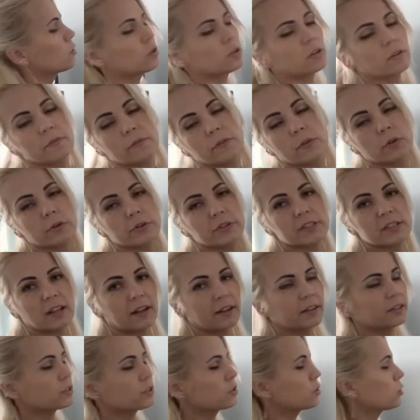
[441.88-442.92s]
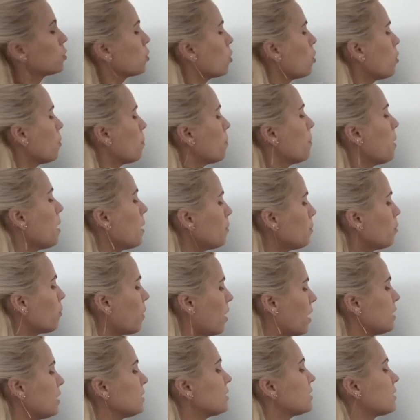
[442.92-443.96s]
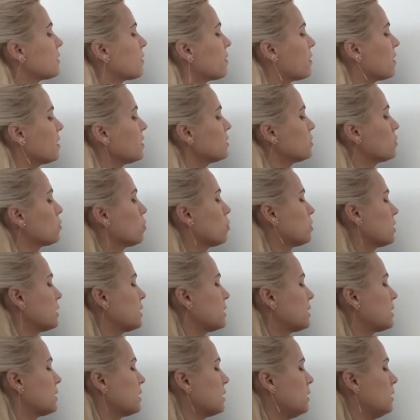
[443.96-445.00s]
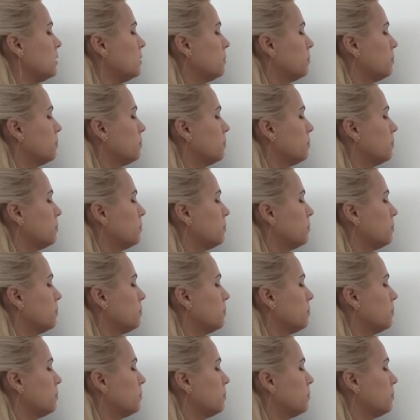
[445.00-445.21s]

the first line. So memorize that this note is E.